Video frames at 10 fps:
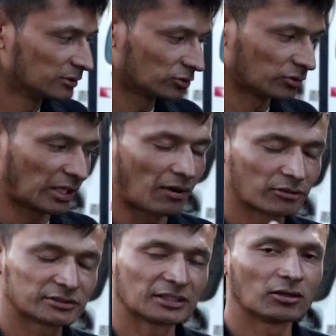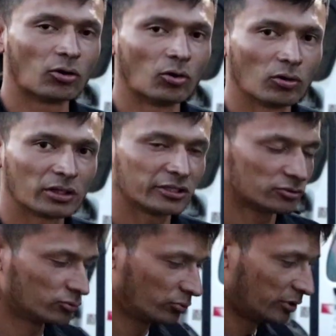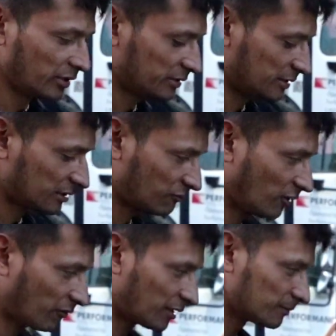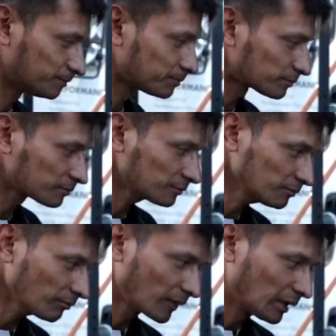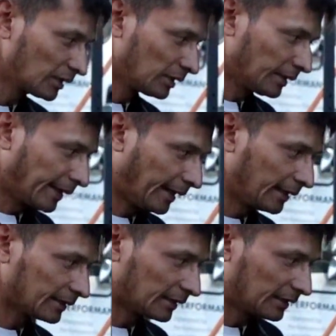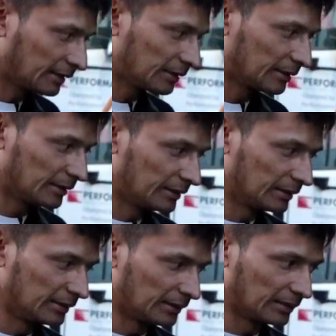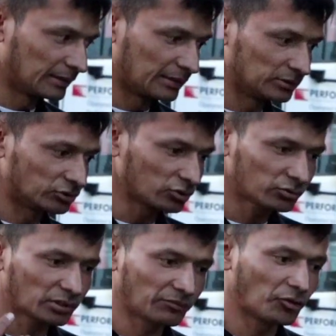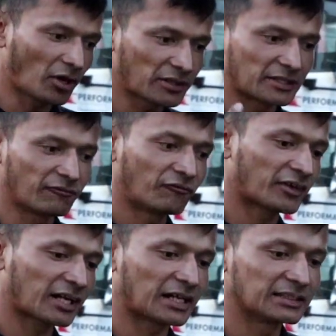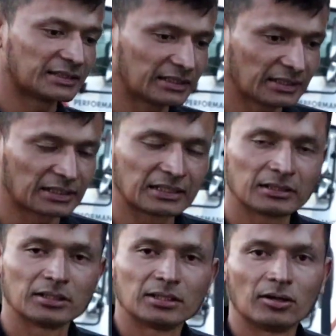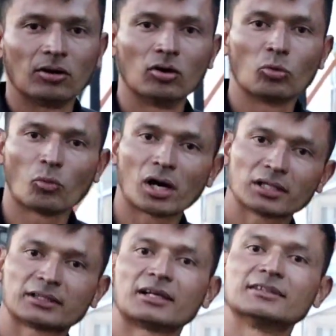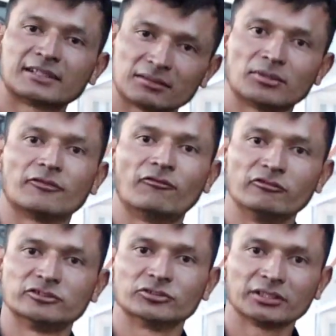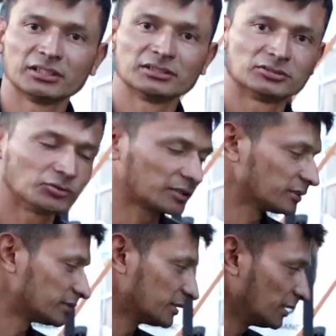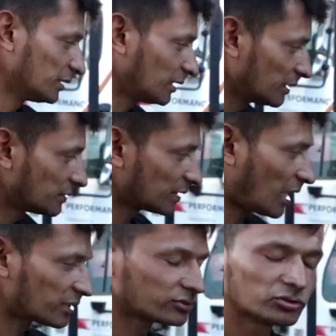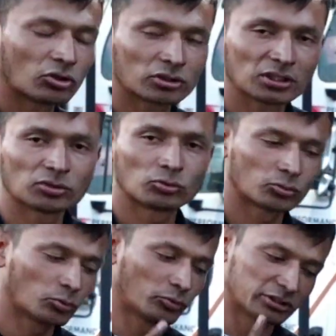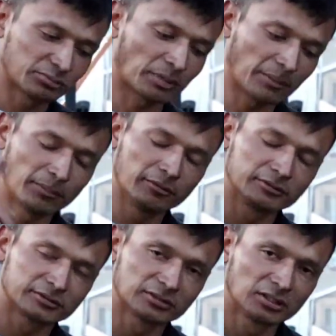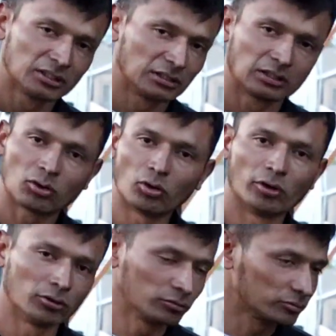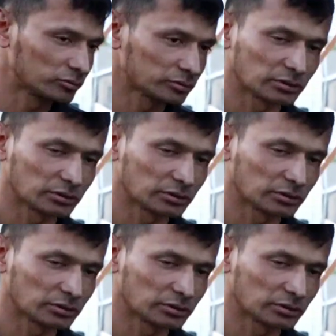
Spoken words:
So that was the whole issue with this 650. And just to give you a different idea on what drivetrain malfunction is, you can see this has nothing to do with spark plugs, coils,